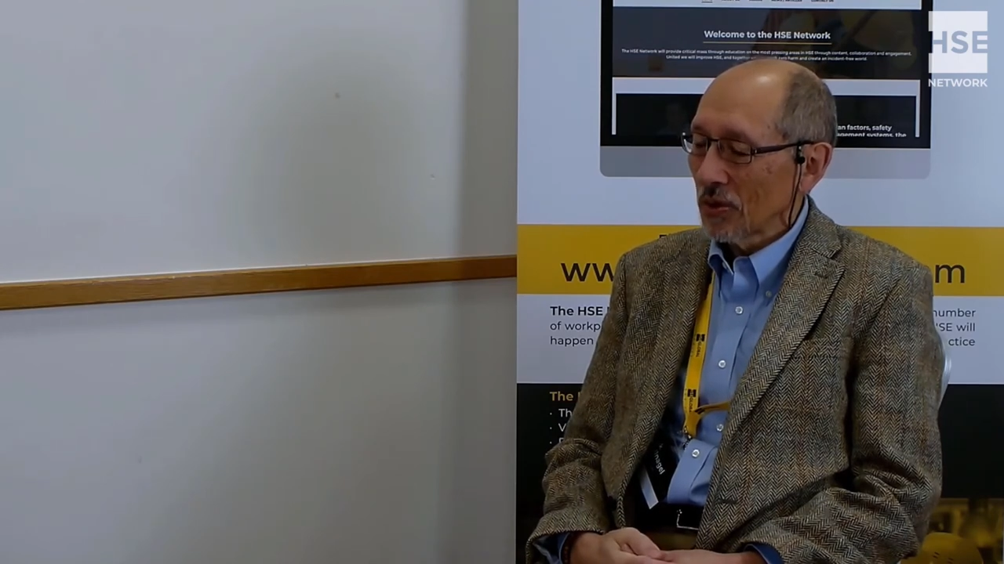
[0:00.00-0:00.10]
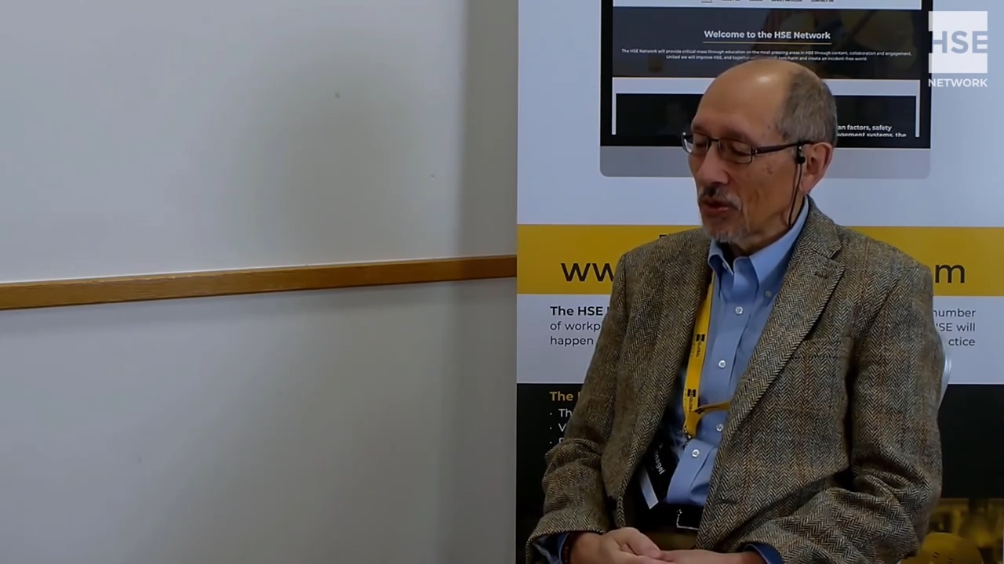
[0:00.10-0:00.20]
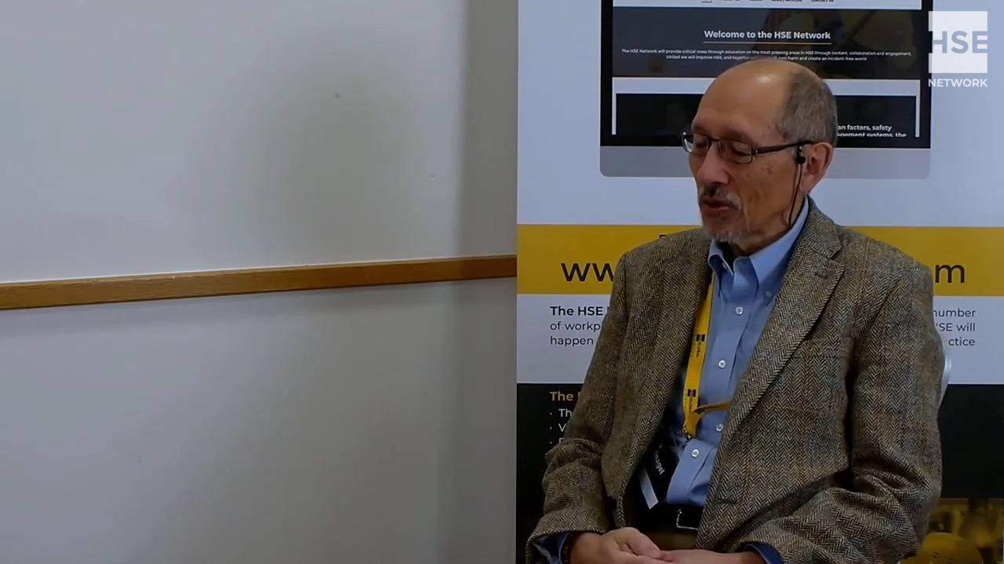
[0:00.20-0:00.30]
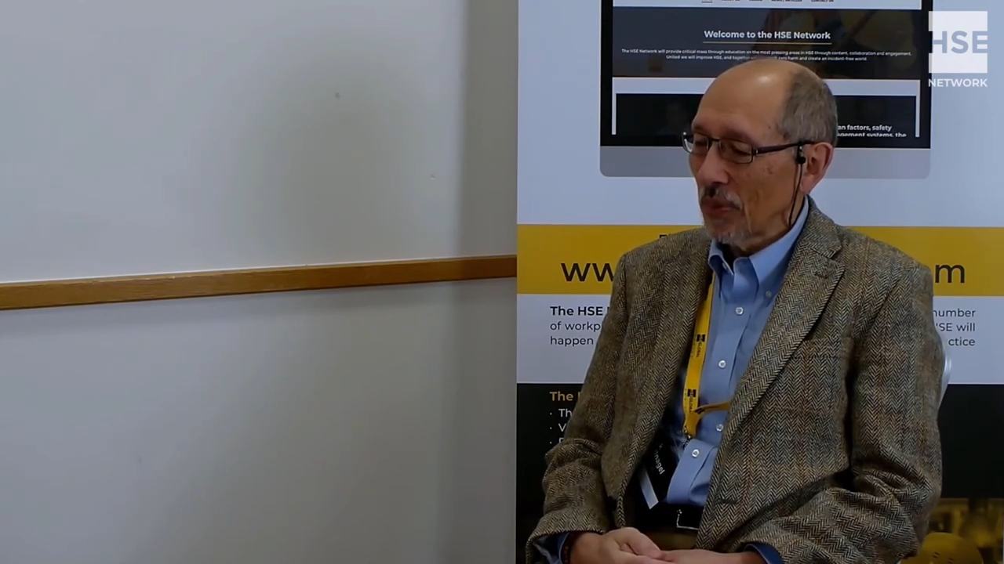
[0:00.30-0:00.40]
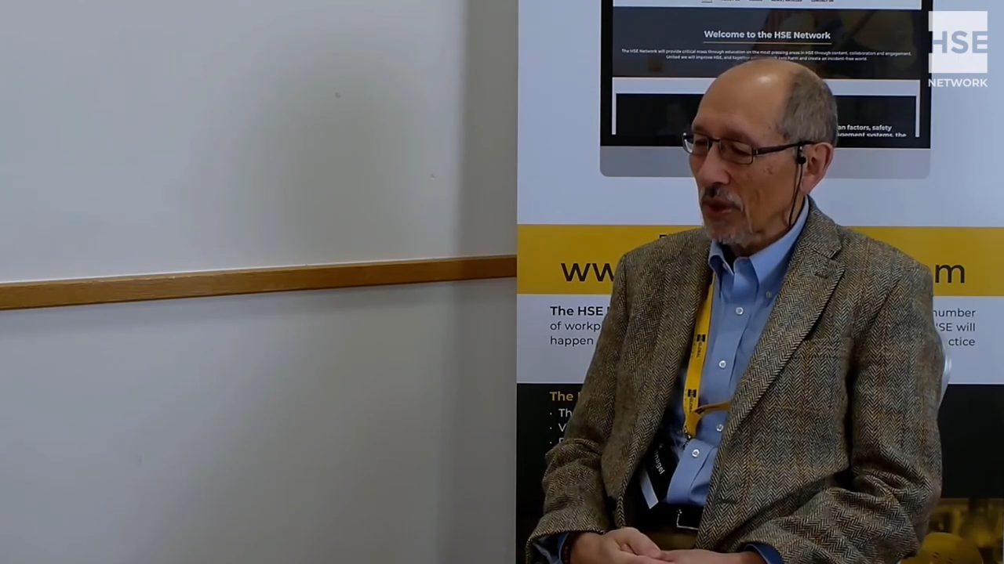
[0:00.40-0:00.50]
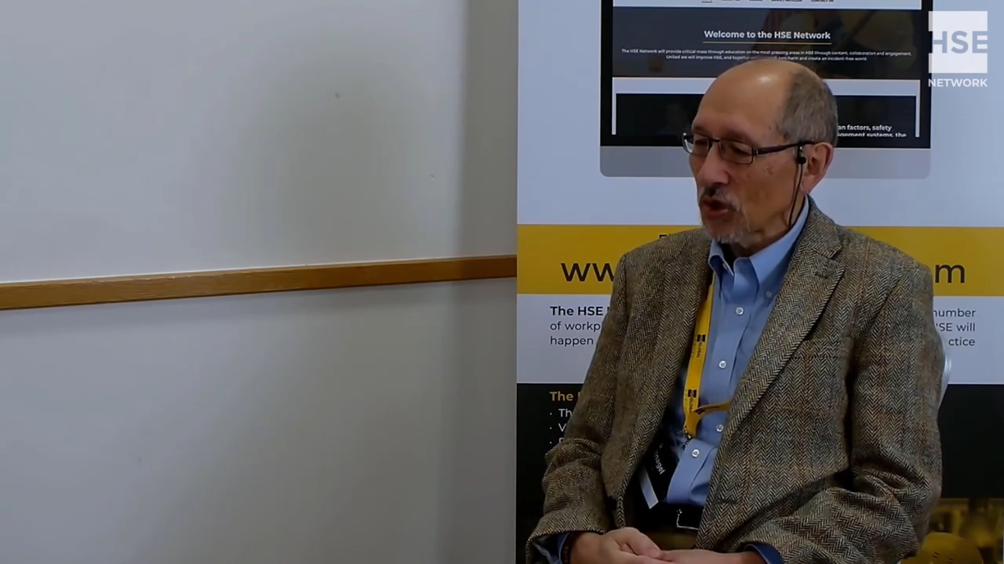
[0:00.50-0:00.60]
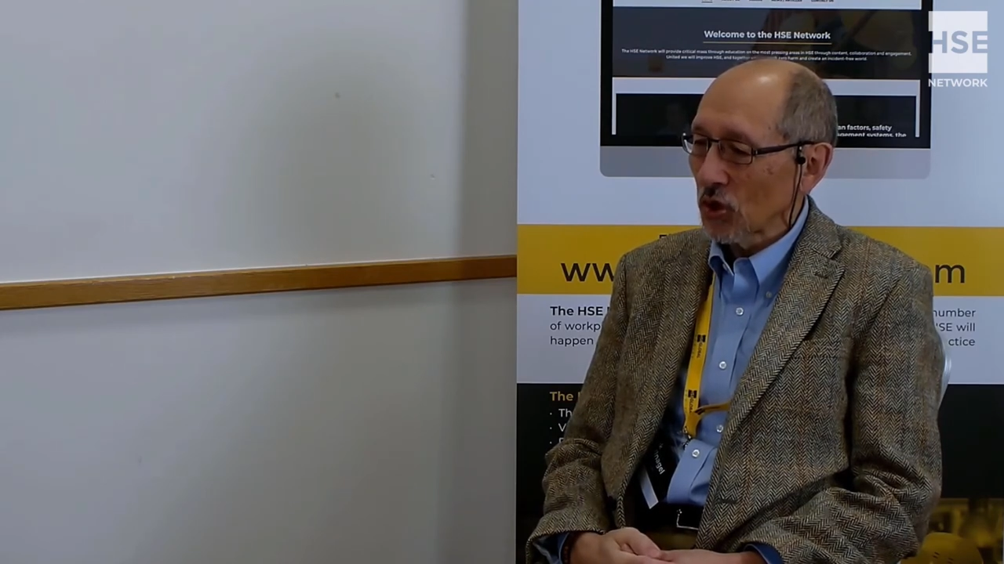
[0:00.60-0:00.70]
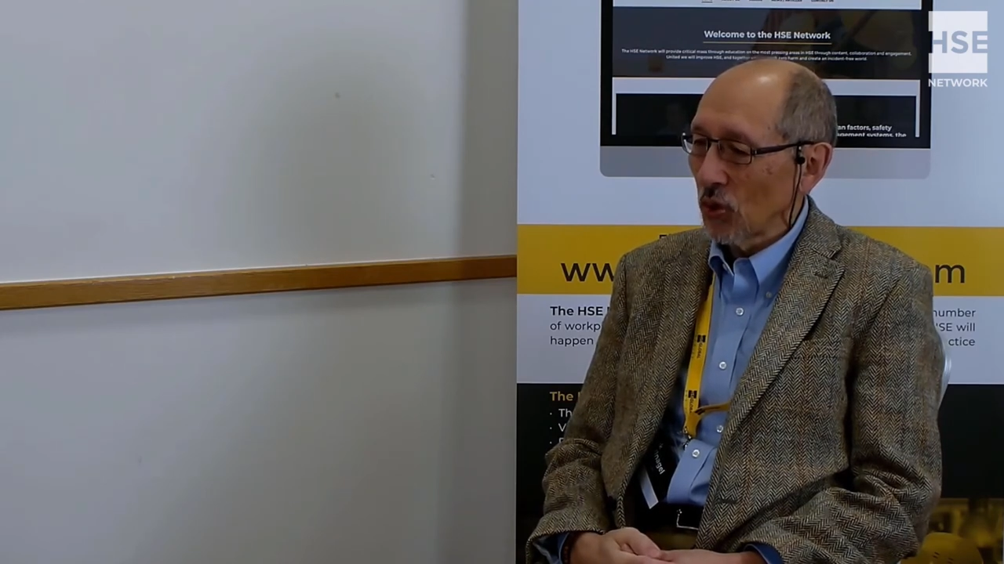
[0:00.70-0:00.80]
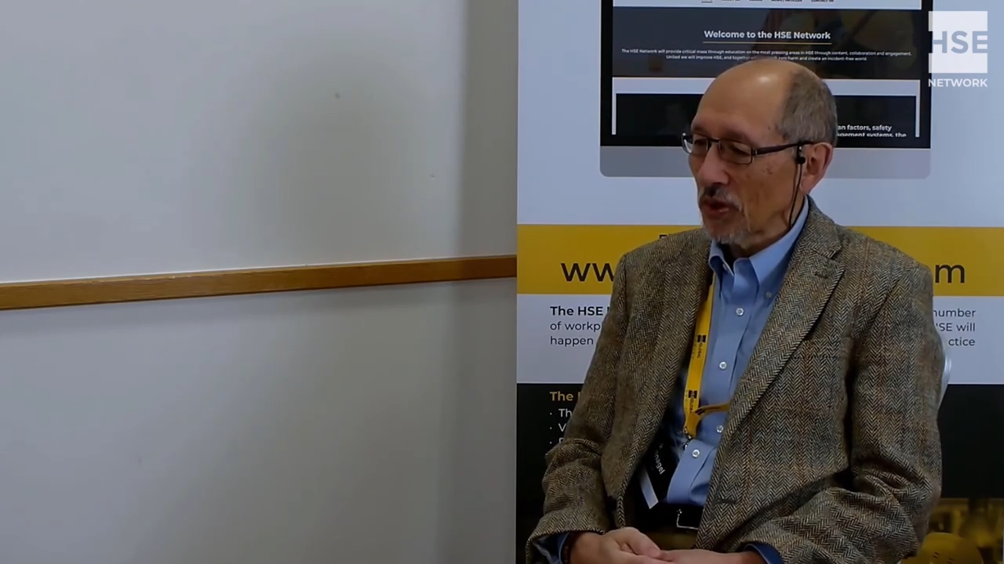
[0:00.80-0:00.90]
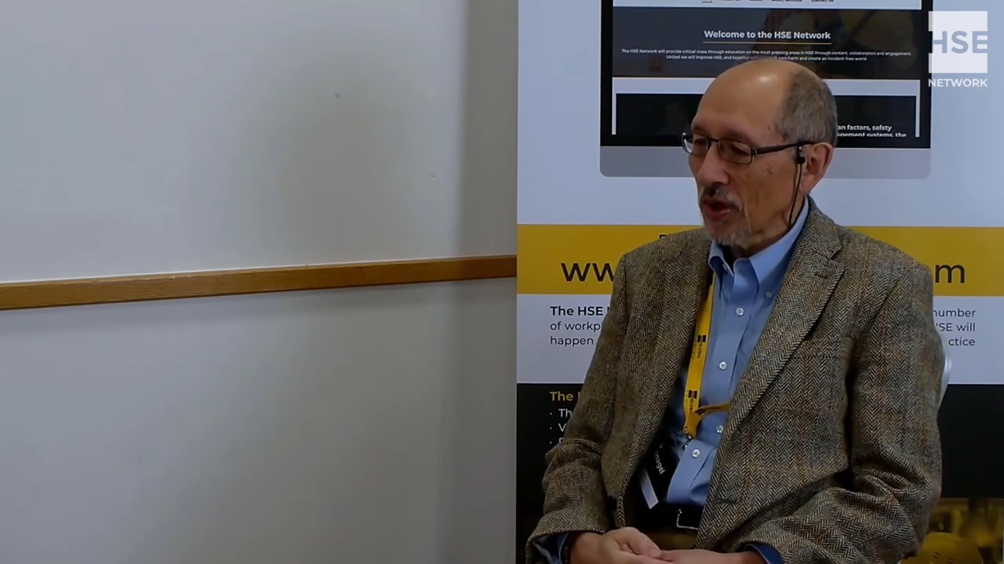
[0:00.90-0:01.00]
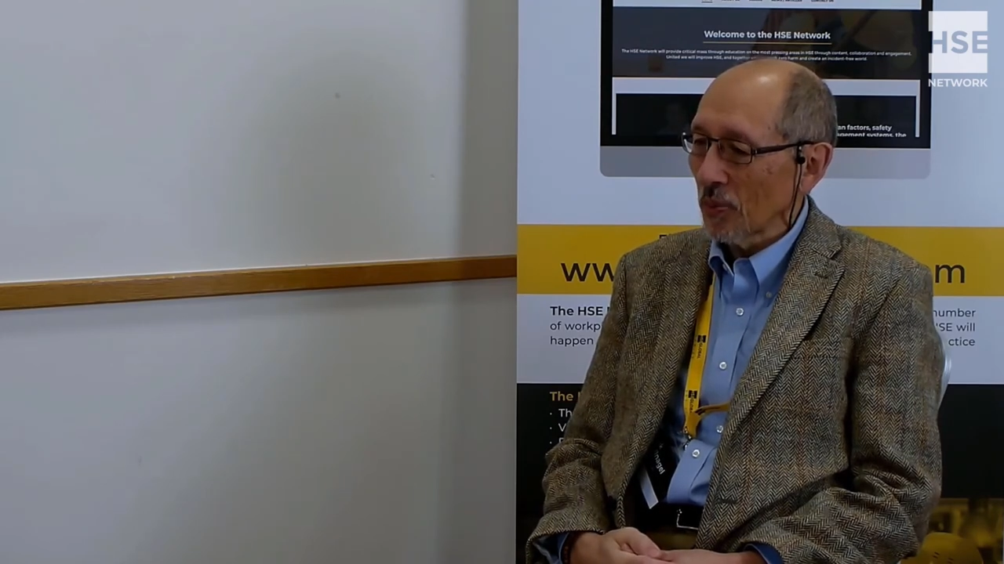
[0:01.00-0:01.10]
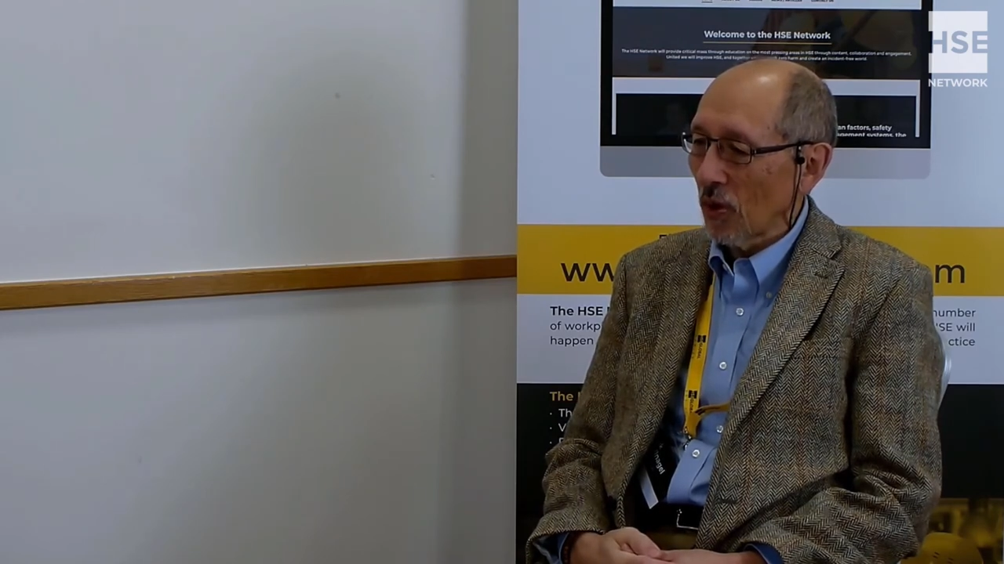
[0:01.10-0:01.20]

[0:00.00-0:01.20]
make sure that